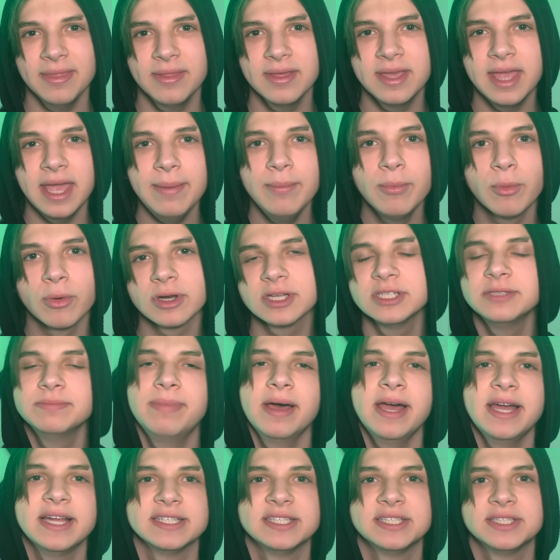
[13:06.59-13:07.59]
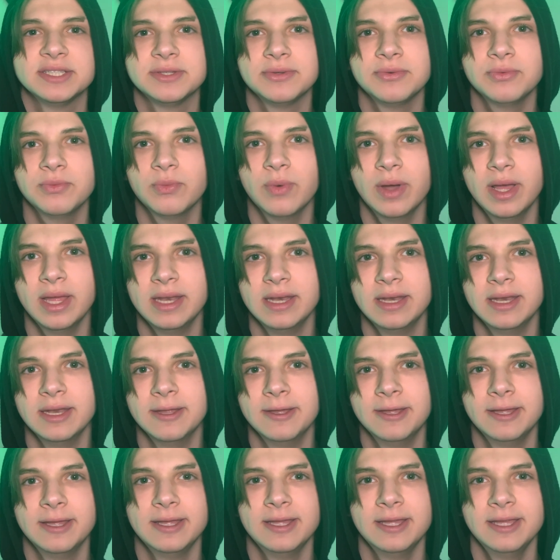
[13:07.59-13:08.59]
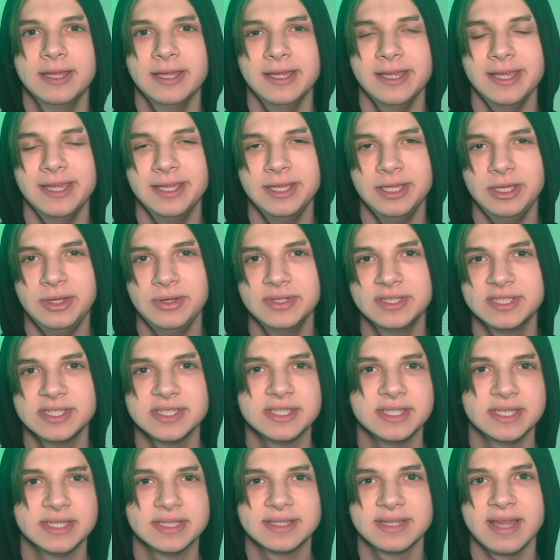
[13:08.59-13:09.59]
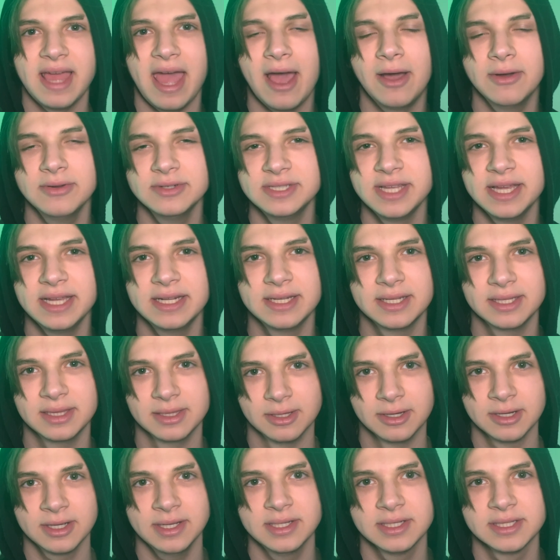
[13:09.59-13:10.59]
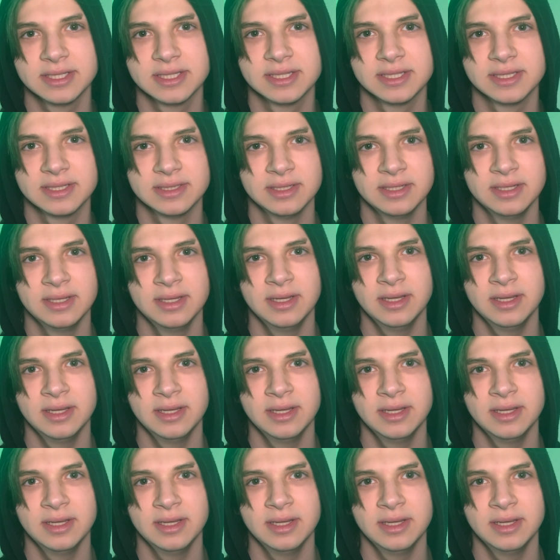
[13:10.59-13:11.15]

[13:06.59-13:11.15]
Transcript: The game works best when it uses its outdated looks